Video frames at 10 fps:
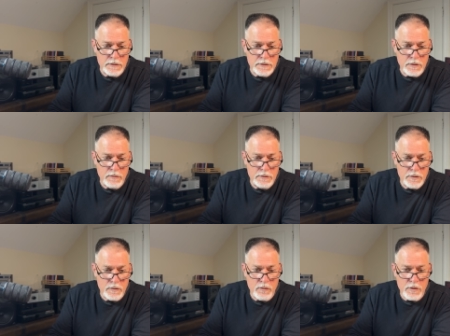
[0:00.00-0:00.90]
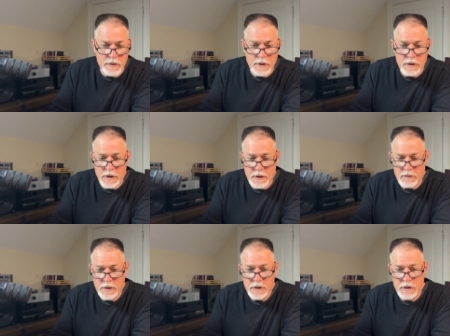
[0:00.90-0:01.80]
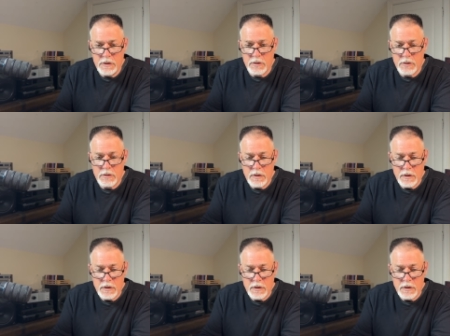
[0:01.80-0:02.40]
so when you're working down here,